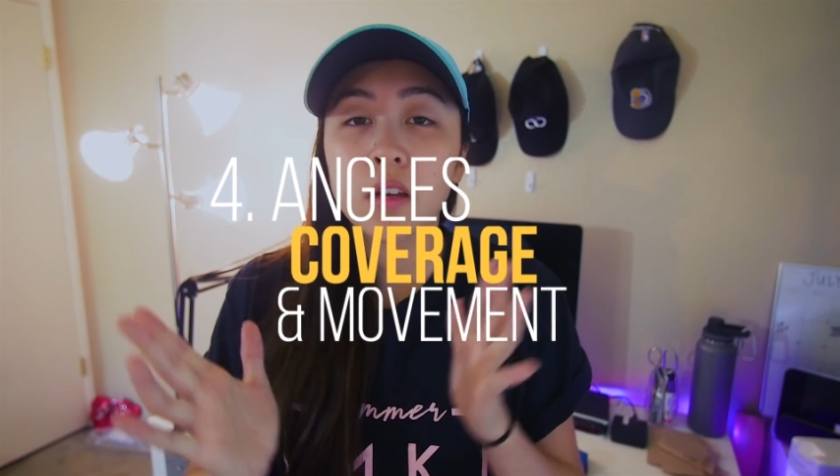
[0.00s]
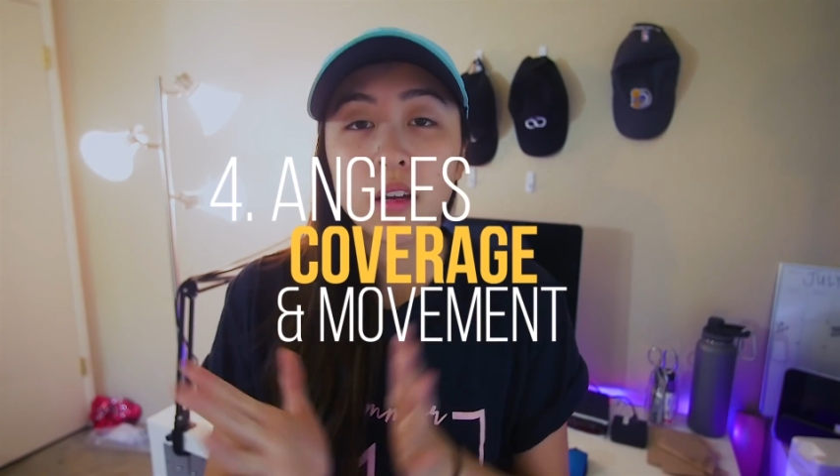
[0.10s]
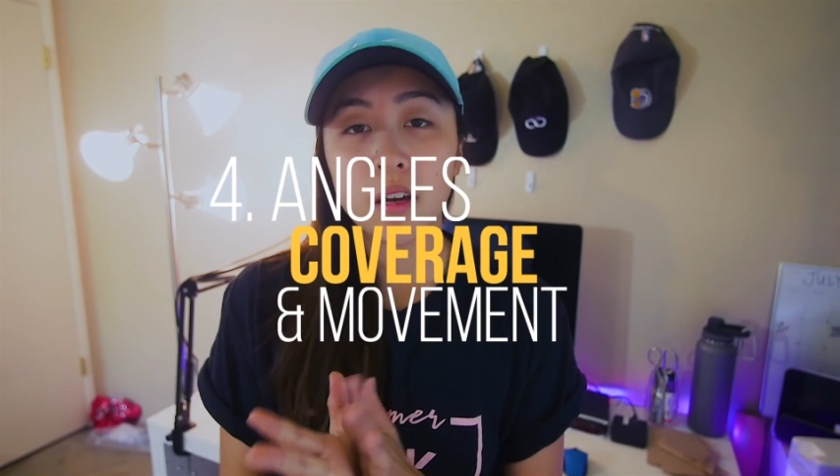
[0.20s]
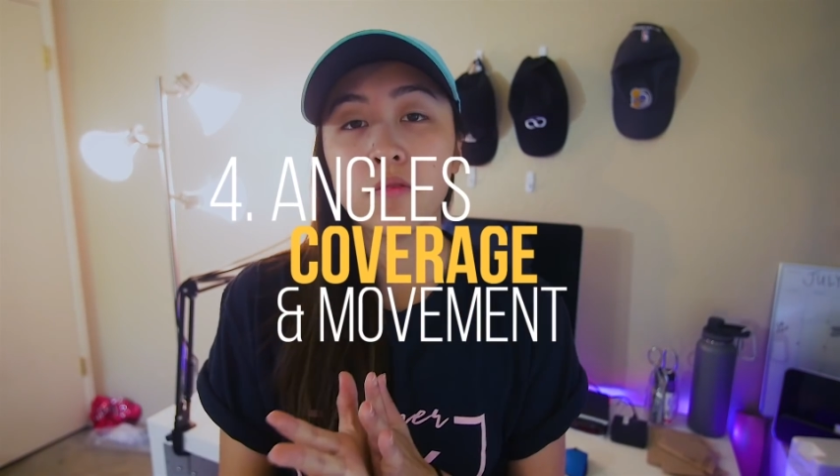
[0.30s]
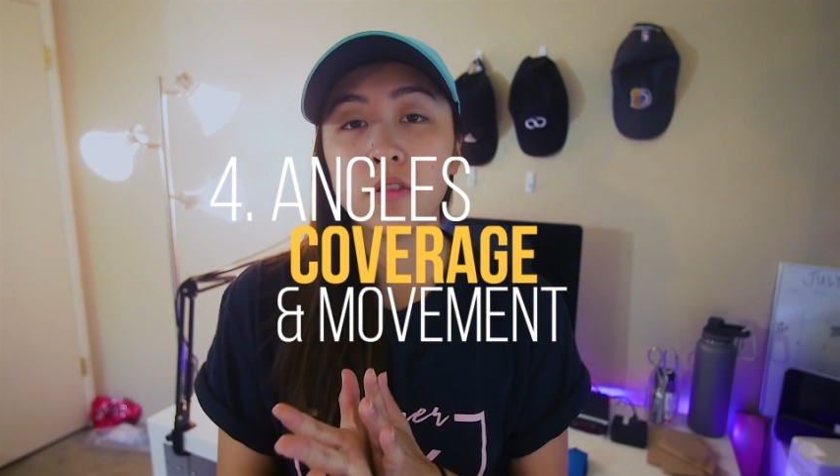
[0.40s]

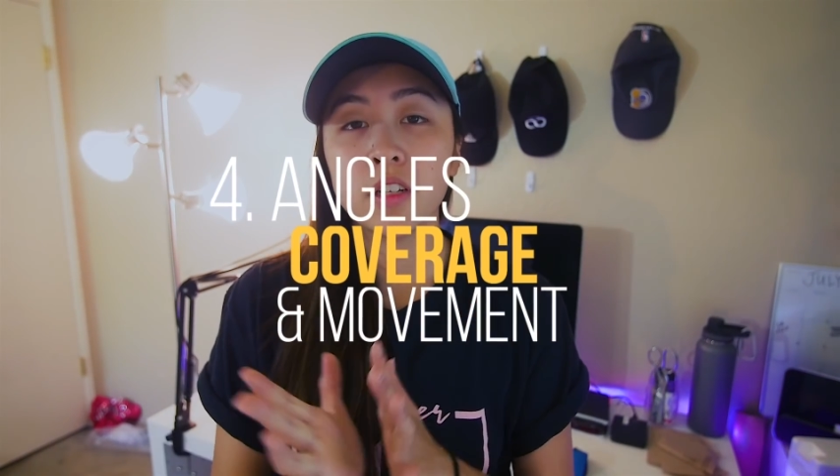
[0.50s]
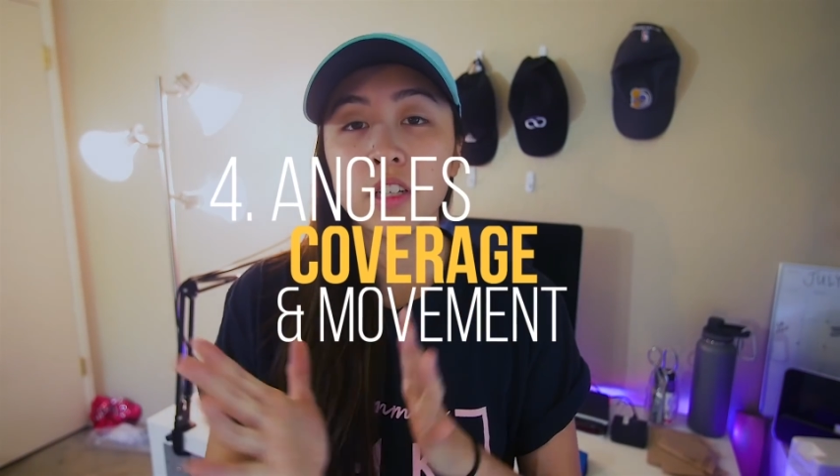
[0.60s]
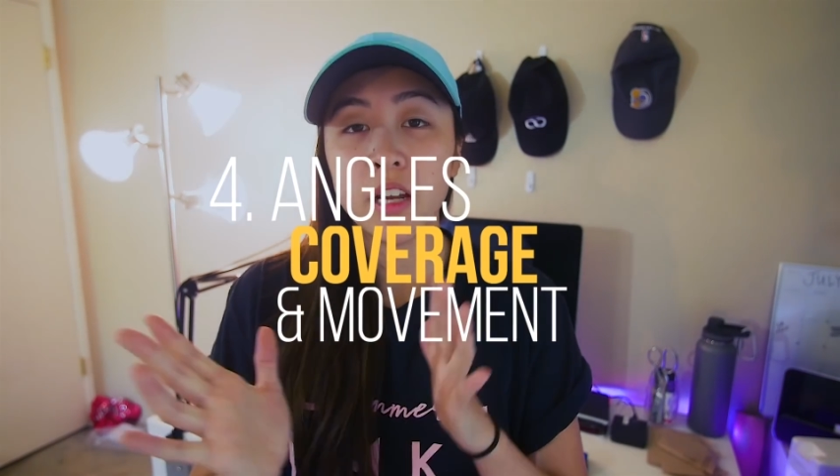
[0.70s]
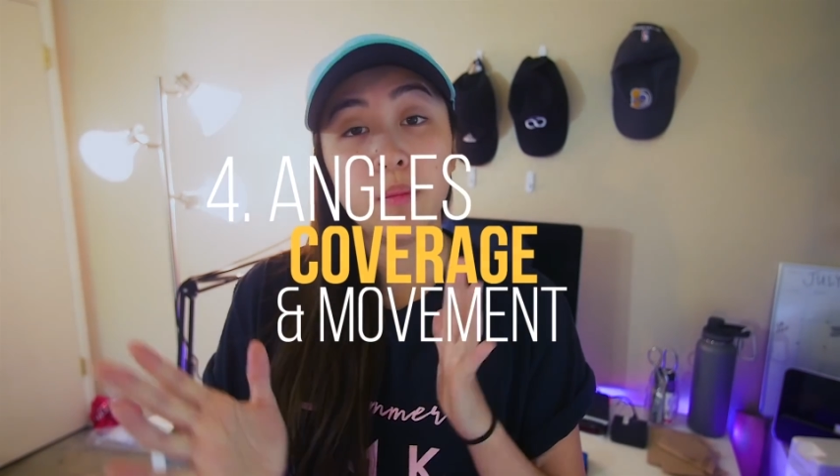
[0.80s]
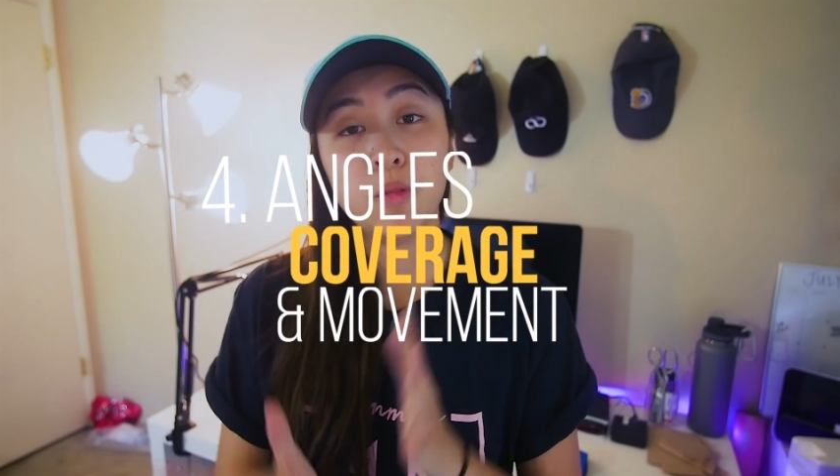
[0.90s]
coverage,
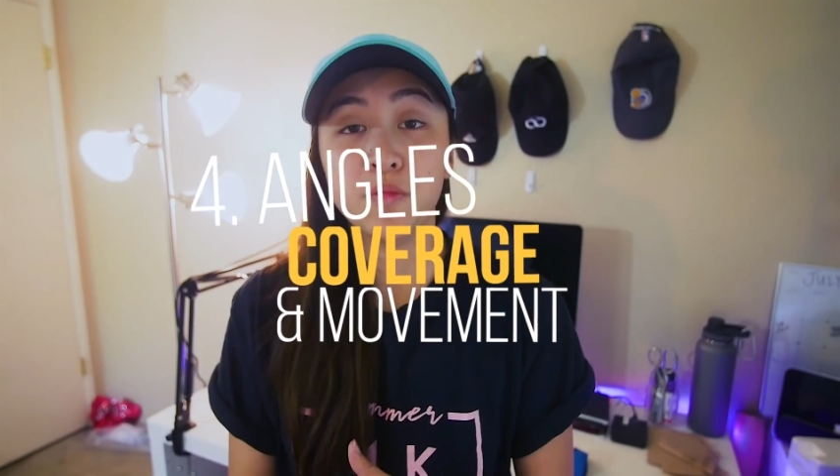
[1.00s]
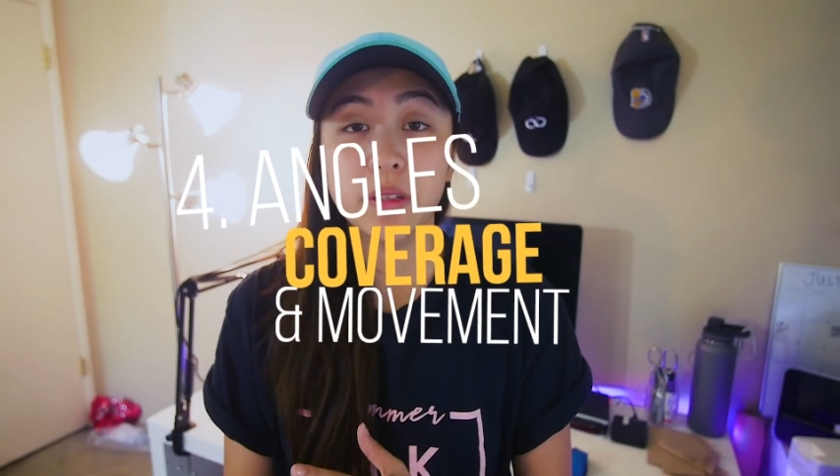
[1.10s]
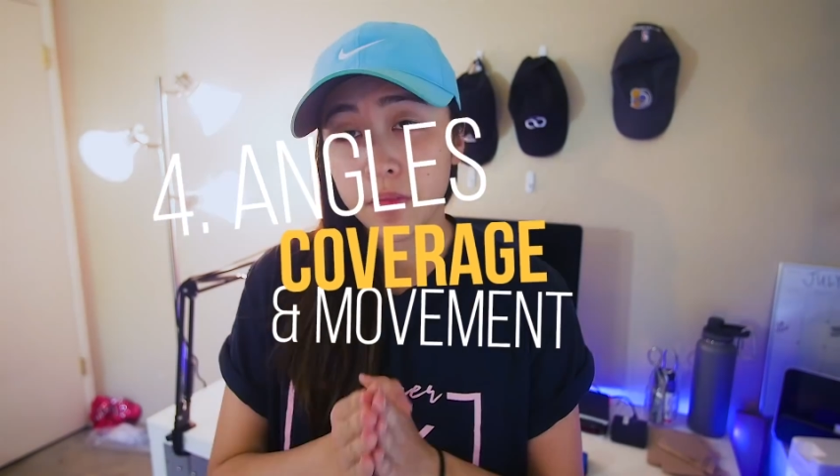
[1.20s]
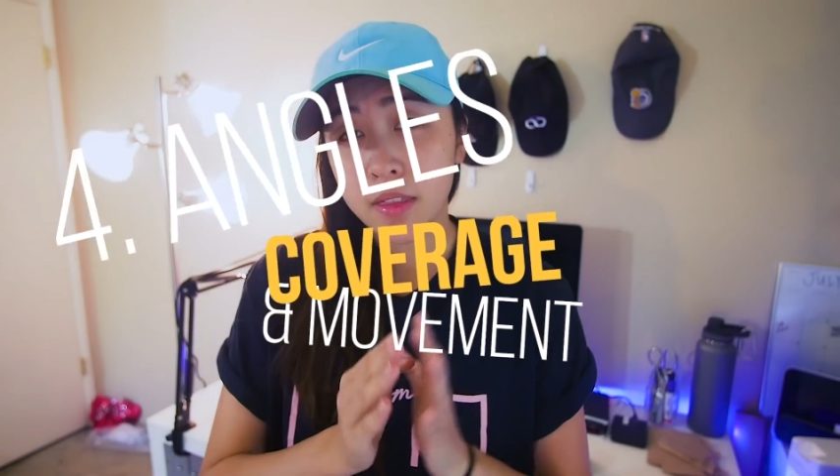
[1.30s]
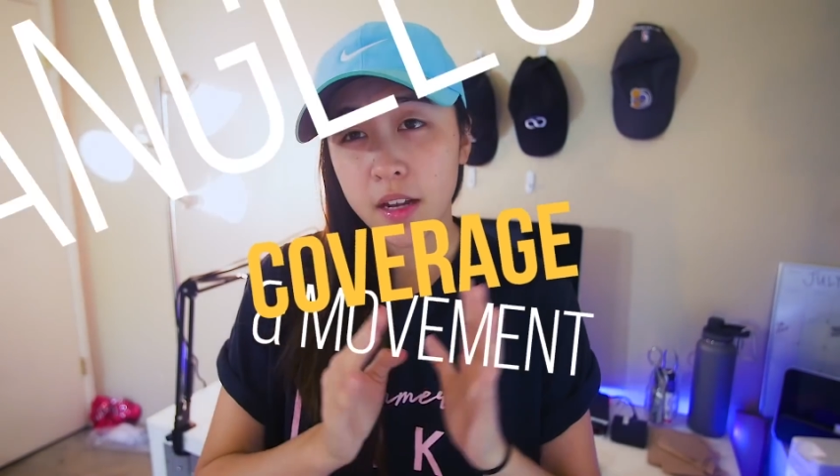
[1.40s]
and
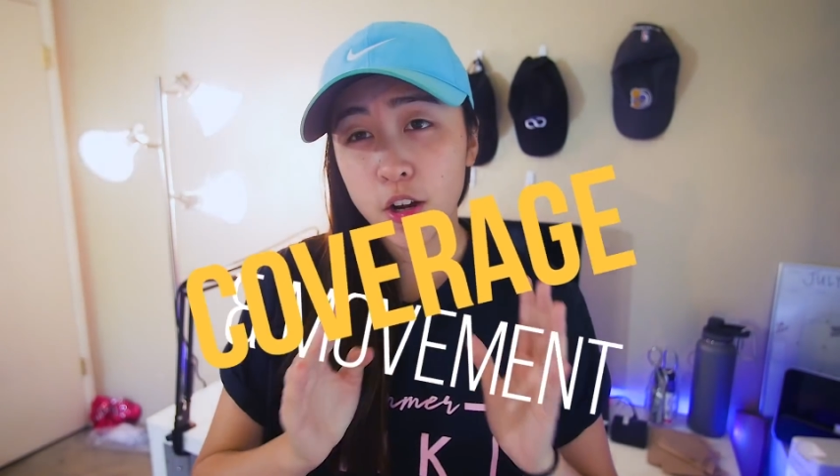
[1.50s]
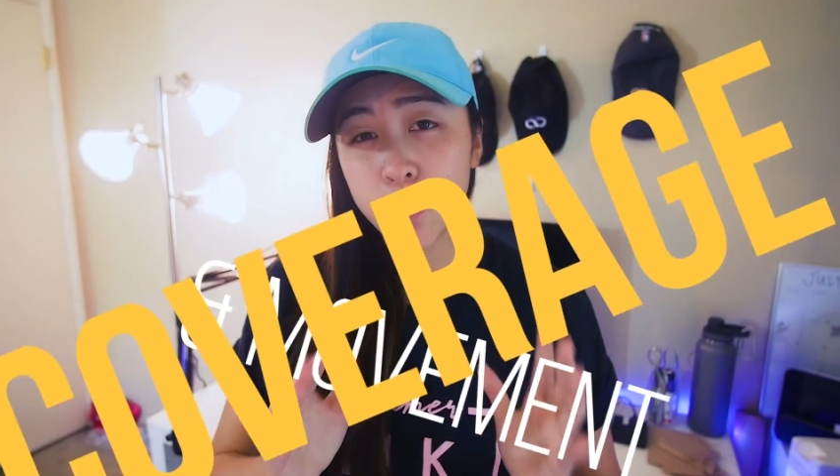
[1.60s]
movement. Now go